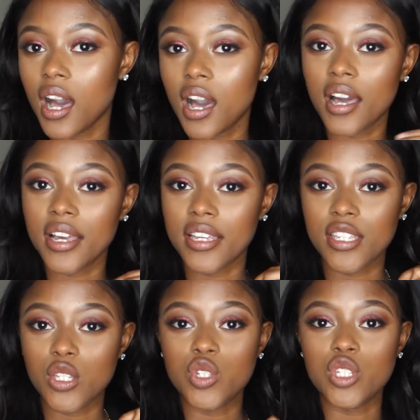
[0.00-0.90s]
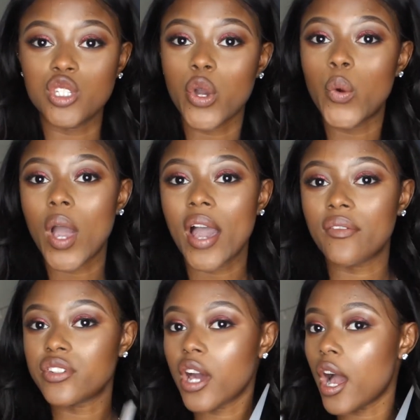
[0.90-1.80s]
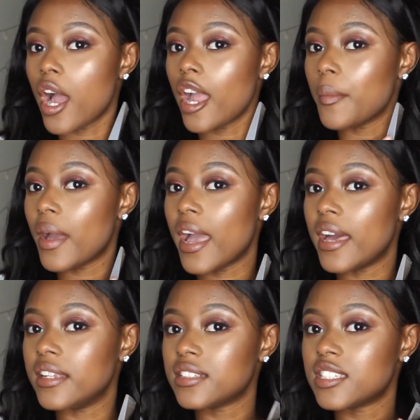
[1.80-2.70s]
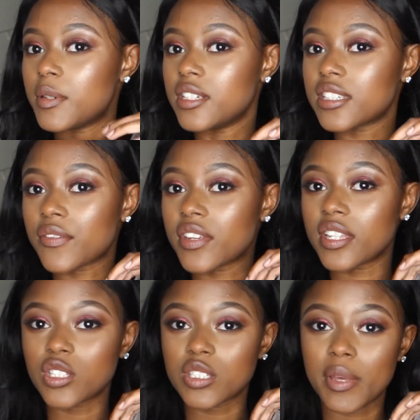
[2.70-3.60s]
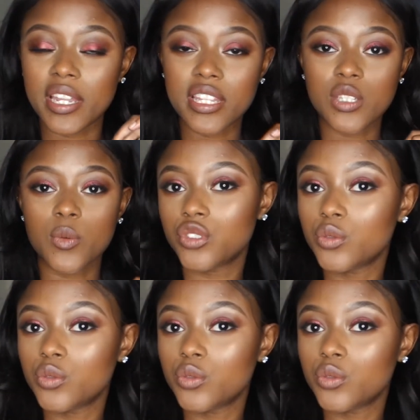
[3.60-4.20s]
I usually don't have time, and to be honest, I think it looks better this way.